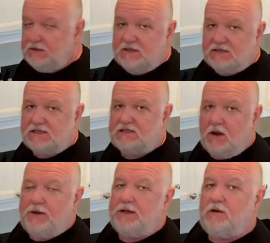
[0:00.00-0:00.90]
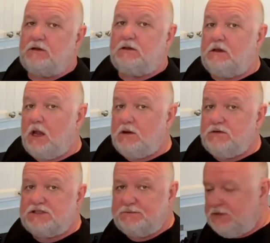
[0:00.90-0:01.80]
This is going on low
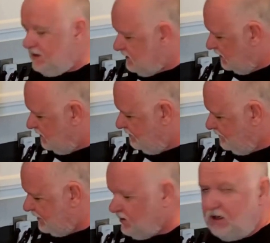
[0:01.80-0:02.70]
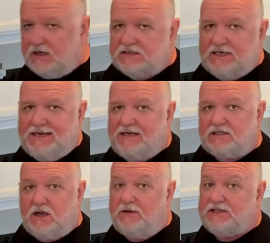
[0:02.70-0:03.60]
to medium because it is
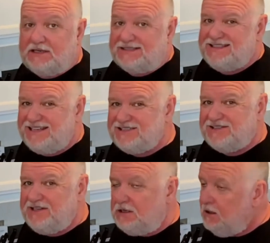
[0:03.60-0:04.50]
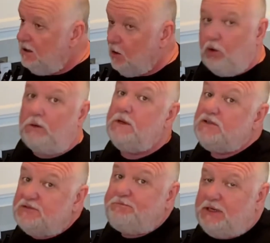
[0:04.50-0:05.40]
going to essentially
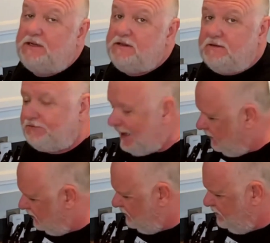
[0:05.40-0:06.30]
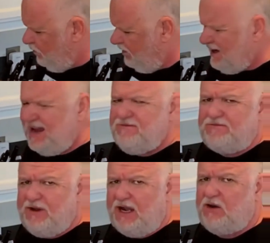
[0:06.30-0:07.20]
almost burn the flour. We want a
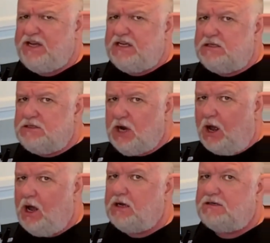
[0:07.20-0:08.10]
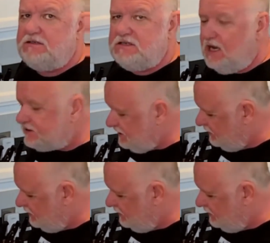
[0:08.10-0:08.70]
very dark, nutty